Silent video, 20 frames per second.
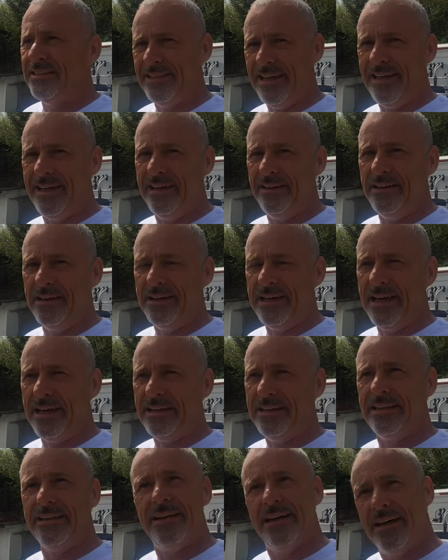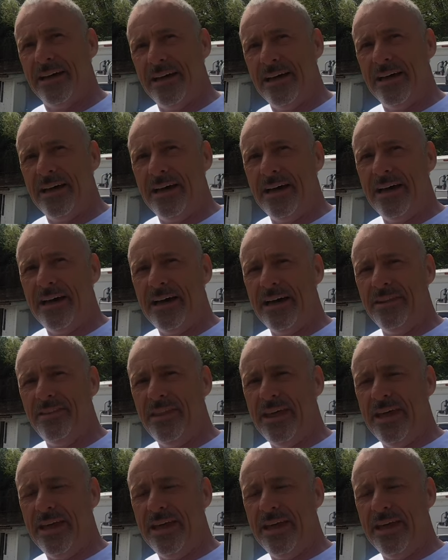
stay here the night, and